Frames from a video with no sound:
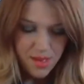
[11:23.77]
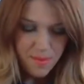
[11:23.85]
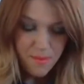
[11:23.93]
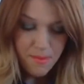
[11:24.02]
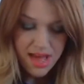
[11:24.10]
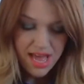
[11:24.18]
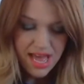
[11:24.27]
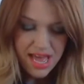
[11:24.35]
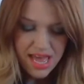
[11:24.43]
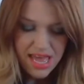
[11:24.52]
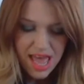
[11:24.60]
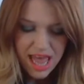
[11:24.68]

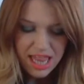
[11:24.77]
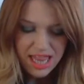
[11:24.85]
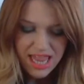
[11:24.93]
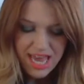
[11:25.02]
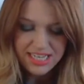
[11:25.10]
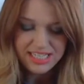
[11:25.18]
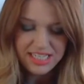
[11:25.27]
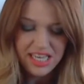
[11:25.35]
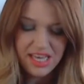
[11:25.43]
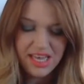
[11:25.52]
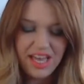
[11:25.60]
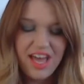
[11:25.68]
My last
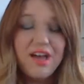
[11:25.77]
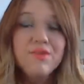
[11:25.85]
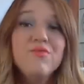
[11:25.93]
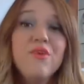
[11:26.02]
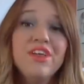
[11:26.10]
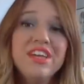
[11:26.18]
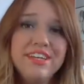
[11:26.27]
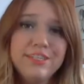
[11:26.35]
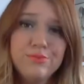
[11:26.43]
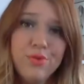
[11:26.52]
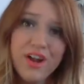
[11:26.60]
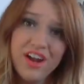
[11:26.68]
thing I'm really
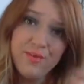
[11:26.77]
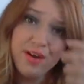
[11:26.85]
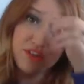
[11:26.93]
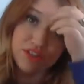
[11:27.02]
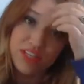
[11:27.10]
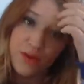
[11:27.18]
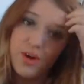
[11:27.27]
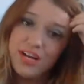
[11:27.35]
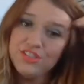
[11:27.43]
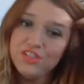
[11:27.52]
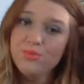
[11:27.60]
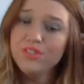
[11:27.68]
disappointed about, because I
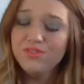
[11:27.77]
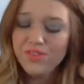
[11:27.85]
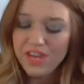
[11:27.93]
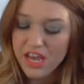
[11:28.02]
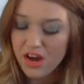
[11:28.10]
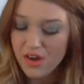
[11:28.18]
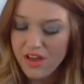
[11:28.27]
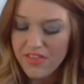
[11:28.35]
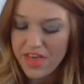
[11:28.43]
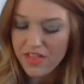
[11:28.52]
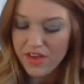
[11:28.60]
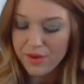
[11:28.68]
watched someone's video and
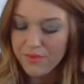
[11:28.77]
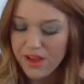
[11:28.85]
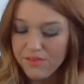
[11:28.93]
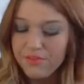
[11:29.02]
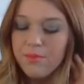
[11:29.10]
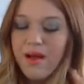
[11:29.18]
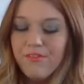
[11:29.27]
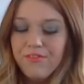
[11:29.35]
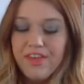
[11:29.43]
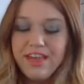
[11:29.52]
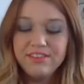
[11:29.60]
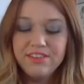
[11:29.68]
they like raved about
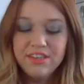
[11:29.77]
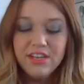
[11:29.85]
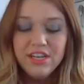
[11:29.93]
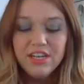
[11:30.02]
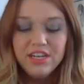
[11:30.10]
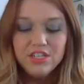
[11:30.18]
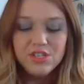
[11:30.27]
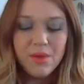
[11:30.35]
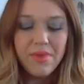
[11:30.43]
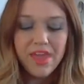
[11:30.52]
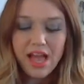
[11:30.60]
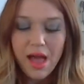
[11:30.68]
this, so I'm
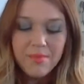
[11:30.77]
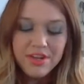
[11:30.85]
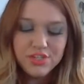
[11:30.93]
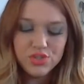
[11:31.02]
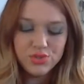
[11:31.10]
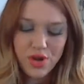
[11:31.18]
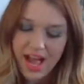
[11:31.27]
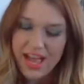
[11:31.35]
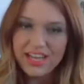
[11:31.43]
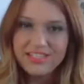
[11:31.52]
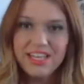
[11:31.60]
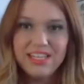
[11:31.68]
like, I'm gonna try
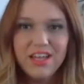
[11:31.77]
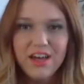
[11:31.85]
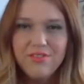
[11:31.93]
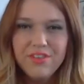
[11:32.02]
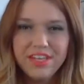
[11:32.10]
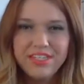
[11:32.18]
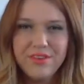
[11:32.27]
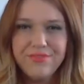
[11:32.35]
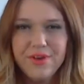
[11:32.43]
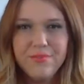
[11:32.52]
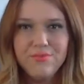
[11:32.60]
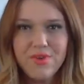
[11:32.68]
it because I love like
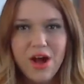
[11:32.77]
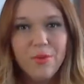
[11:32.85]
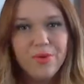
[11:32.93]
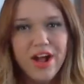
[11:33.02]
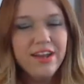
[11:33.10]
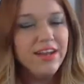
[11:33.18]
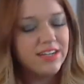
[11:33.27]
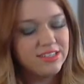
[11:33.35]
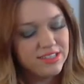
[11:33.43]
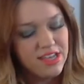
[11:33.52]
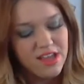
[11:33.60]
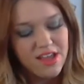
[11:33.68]
different brow
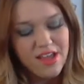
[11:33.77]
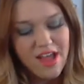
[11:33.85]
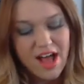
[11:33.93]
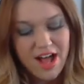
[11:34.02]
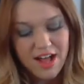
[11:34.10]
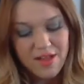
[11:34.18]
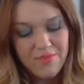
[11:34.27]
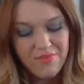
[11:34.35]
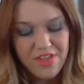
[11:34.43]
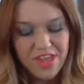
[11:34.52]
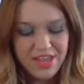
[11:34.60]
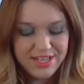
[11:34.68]
products. And
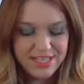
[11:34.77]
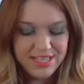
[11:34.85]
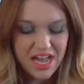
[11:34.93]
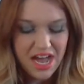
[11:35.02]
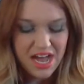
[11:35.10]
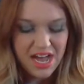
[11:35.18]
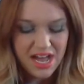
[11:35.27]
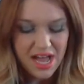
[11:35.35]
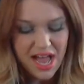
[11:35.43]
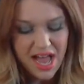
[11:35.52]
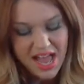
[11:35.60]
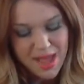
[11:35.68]
it's the
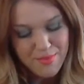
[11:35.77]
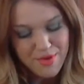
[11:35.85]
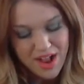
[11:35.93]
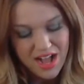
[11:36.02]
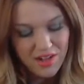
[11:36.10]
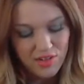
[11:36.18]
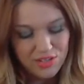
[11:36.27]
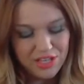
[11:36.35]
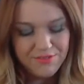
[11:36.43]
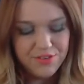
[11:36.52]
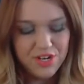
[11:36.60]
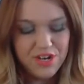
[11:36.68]
eyebrow
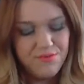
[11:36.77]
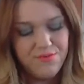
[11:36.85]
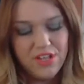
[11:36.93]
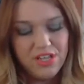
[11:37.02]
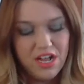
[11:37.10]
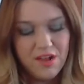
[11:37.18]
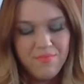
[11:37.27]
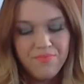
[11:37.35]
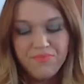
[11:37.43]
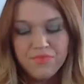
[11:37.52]
lifter and filler.